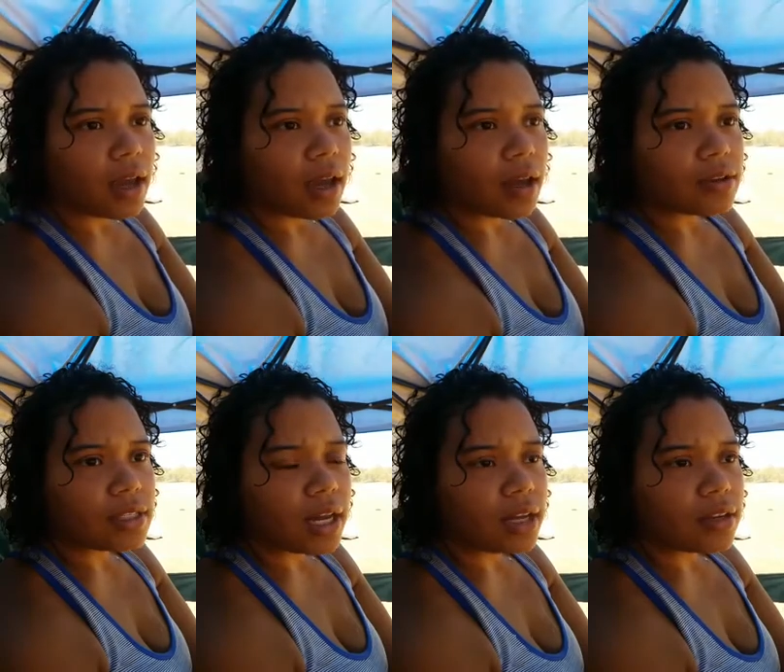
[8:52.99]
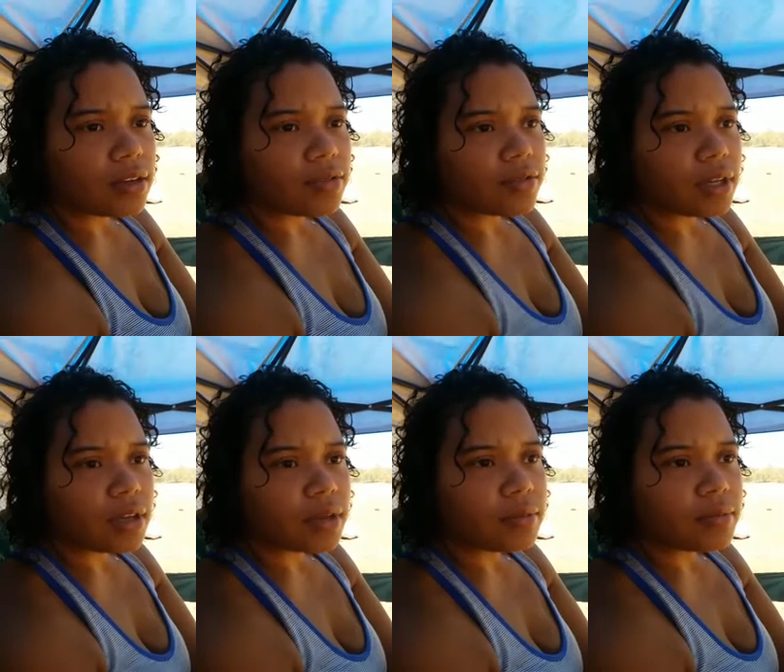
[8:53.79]
outside of
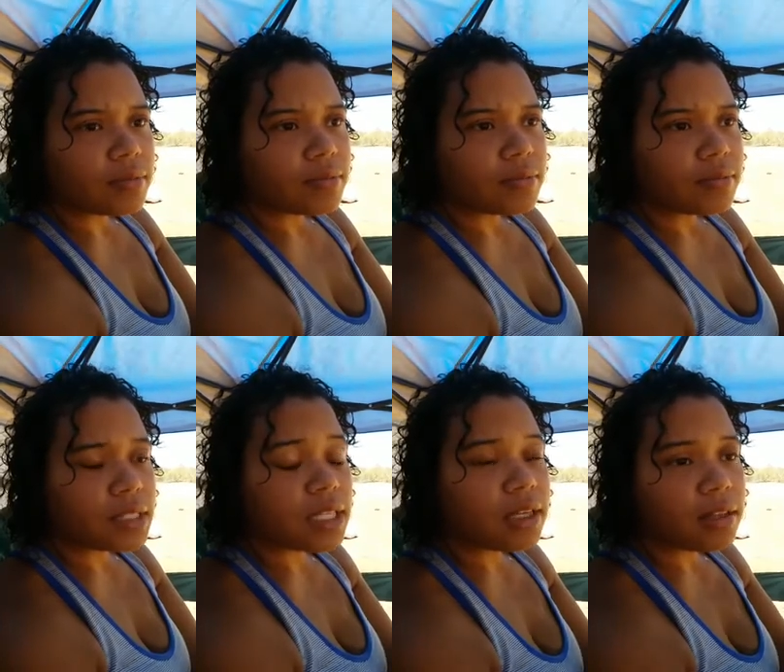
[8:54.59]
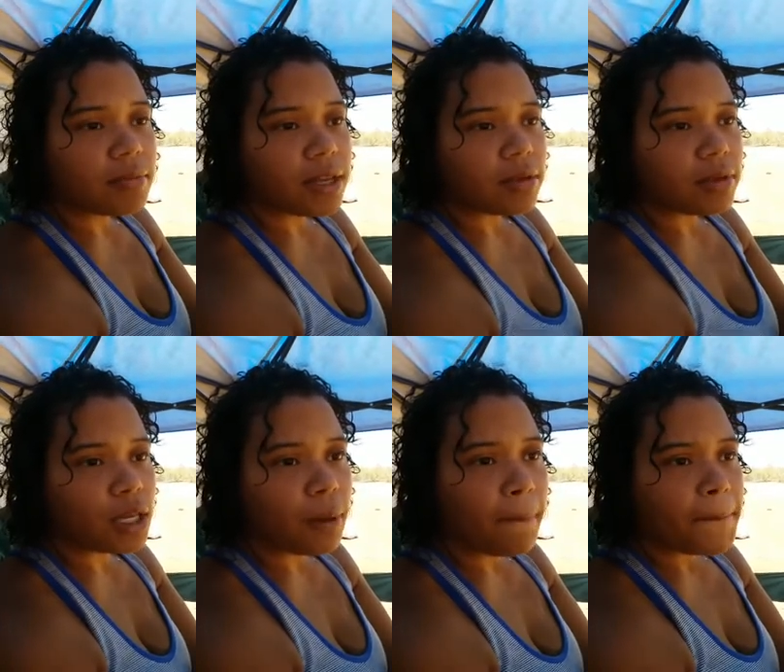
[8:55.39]
Ceka and the baby,
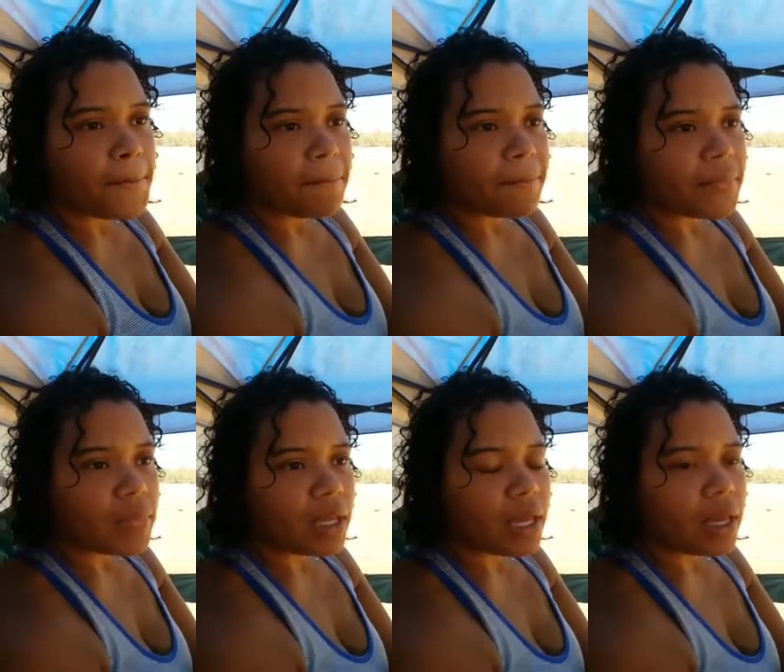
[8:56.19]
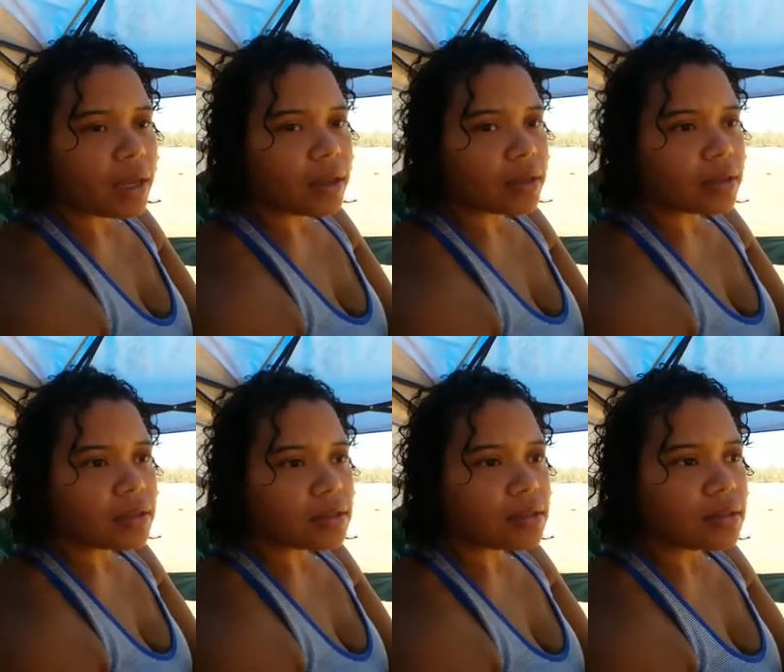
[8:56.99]
and